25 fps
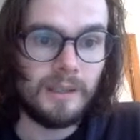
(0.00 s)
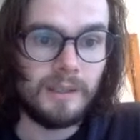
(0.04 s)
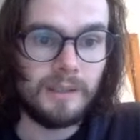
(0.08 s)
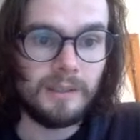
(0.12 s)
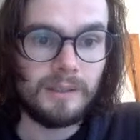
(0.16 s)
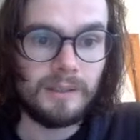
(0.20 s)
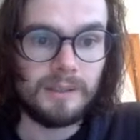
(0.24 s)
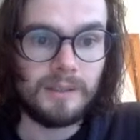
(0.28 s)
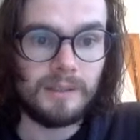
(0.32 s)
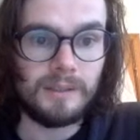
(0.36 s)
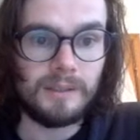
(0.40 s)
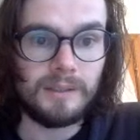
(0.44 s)

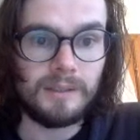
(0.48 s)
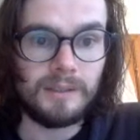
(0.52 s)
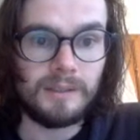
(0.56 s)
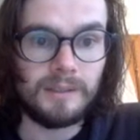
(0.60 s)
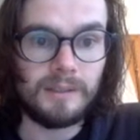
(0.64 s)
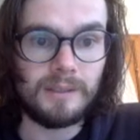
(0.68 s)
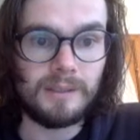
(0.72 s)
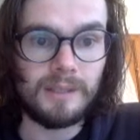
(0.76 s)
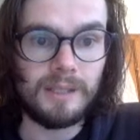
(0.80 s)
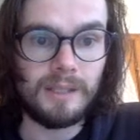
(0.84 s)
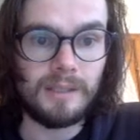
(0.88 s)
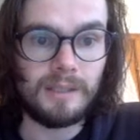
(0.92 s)

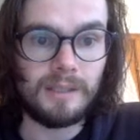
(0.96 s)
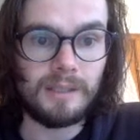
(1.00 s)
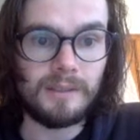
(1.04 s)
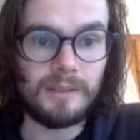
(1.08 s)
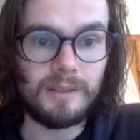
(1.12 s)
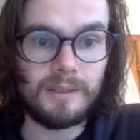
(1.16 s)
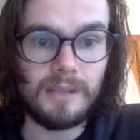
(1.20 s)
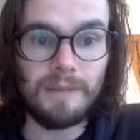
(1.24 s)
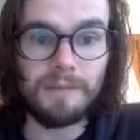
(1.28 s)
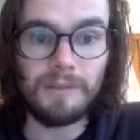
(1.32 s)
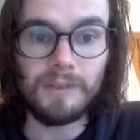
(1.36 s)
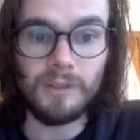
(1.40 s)

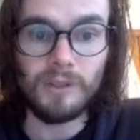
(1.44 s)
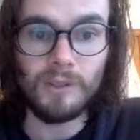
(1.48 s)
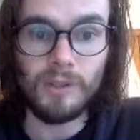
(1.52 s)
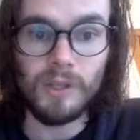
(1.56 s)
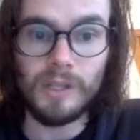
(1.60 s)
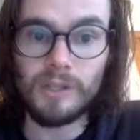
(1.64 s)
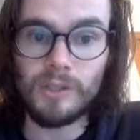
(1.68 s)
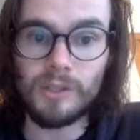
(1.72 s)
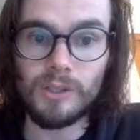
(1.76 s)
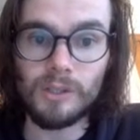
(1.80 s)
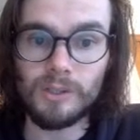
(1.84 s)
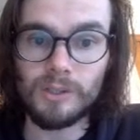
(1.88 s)
6-7
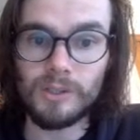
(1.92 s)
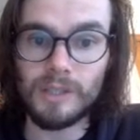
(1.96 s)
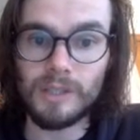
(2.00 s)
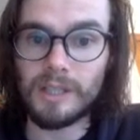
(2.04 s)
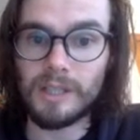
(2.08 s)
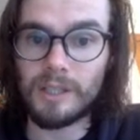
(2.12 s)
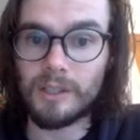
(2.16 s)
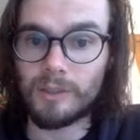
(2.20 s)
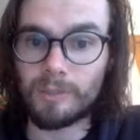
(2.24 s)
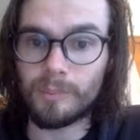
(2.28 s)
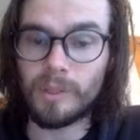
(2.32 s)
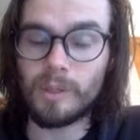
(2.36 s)
creatures
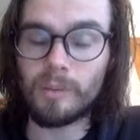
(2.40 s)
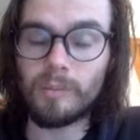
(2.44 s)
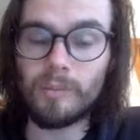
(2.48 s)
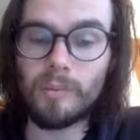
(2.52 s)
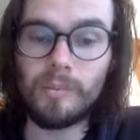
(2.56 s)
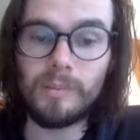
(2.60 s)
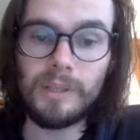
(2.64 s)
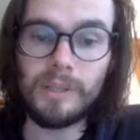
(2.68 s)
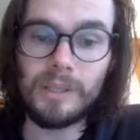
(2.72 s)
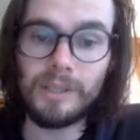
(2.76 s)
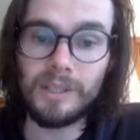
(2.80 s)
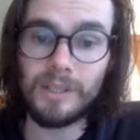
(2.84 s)
are
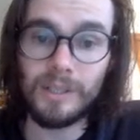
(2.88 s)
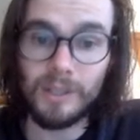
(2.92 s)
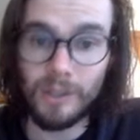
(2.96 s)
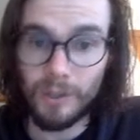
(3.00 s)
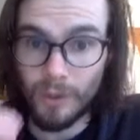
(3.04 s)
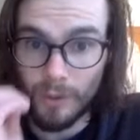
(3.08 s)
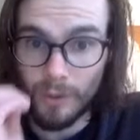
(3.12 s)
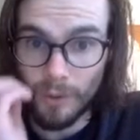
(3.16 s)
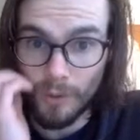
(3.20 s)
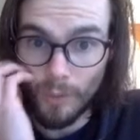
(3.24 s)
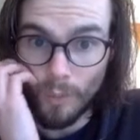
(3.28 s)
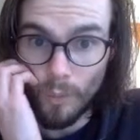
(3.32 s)
probably going to
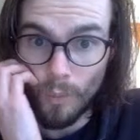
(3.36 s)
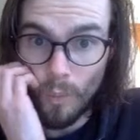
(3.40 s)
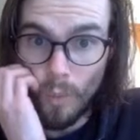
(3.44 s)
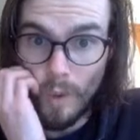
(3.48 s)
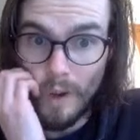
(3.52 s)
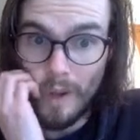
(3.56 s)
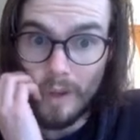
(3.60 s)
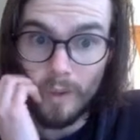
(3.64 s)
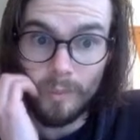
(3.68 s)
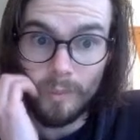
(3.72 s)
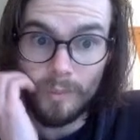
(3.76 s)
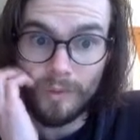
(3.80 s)
go
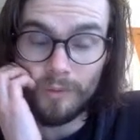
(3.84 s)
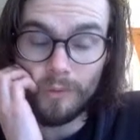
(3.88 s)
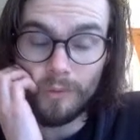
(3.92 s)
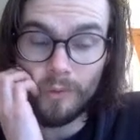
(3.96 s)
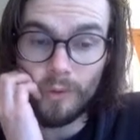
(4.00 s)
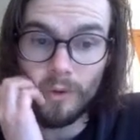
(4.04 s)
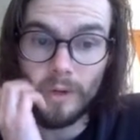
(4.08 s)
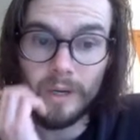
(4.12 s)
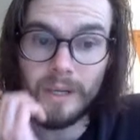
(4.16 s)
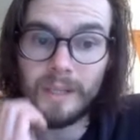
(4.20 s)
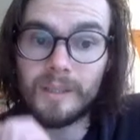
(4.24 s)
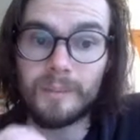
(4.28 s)
well
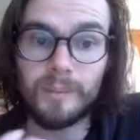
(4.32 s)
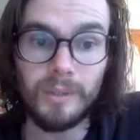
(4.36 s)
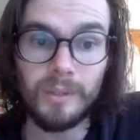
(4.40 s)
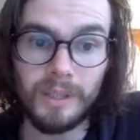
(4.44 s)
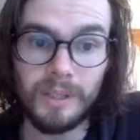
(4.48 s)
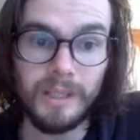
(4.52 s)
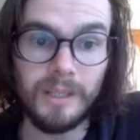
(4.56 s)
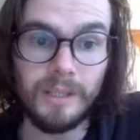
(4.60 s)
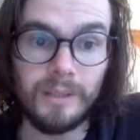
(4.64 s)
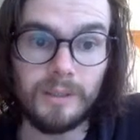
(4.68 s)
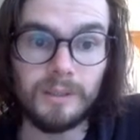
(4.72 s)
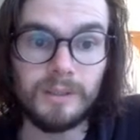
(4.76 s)
before
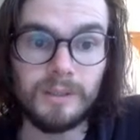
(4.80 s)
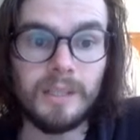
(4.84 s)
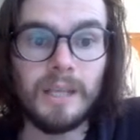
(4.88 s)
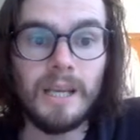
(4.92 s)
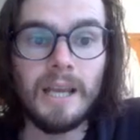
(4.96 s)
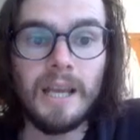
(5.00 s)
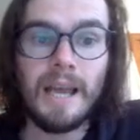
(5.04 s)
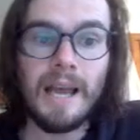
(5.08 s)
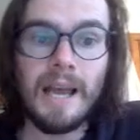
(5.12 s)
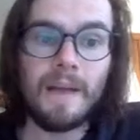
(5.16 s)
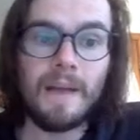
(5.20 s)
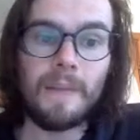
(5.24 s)
anybody else,
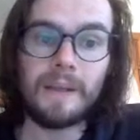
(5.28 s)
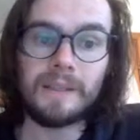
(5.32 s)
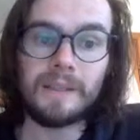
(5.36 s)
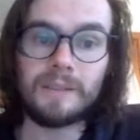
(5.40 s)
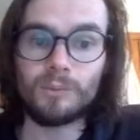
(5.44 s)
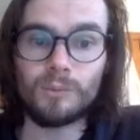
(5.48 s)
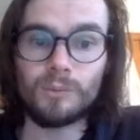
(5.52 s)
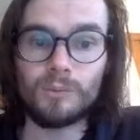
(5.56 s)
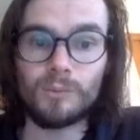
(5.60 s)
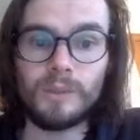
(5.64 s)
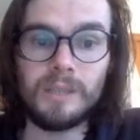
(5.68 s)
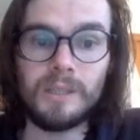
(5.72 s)
and
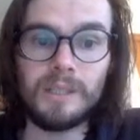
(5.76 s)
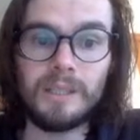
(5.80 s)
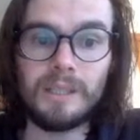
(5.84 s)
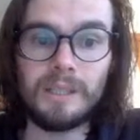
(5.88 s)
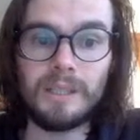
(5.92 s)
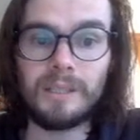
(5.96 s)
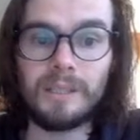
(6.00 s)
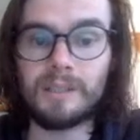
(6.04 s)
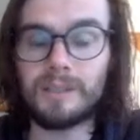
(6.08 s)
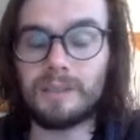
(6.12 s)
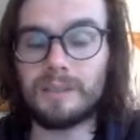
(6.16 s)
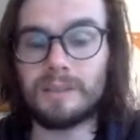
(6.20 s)
that's
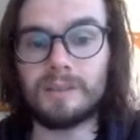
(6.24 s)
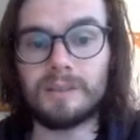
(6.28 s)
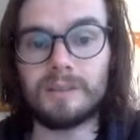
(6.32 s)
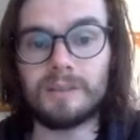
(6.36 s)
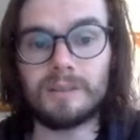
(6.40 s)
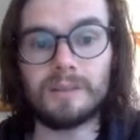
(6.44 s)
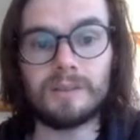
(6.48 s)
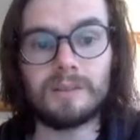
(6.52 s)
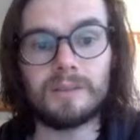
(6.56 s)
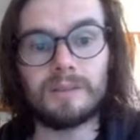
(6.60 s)
really going to